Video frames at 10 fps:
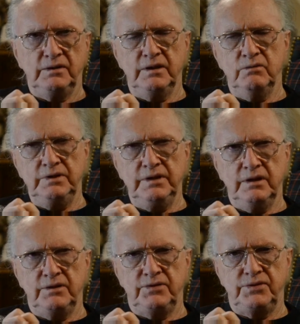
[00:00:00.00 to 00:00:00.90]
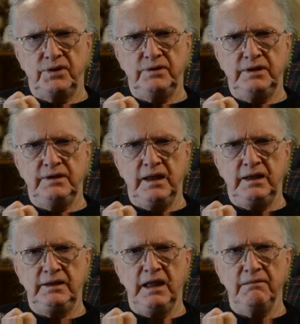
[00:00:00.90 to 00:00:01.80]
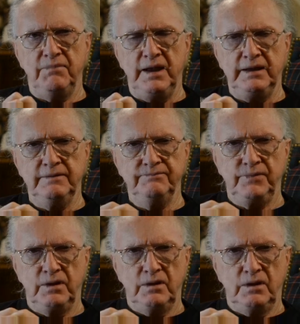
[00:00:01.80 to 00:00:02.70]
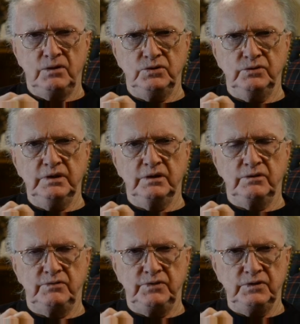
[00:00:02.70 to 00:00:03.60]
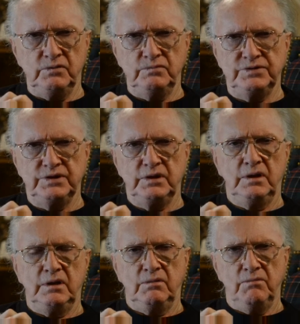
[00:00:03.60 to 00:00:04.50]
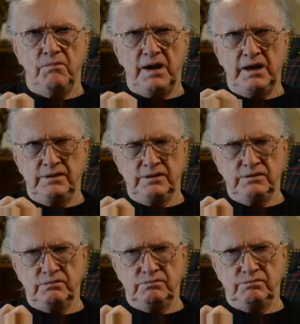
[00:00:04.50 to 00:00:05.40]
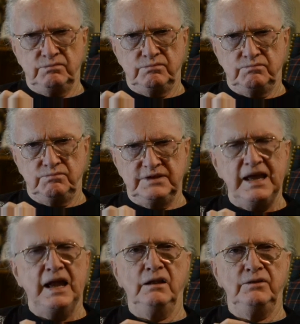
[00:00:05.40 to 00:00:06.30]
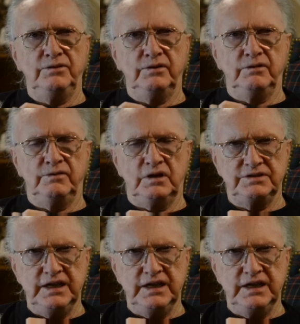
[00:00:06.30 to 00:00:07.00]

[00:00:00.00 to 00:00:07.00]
Then we did a 30-day campaign doing little films by the talent of Los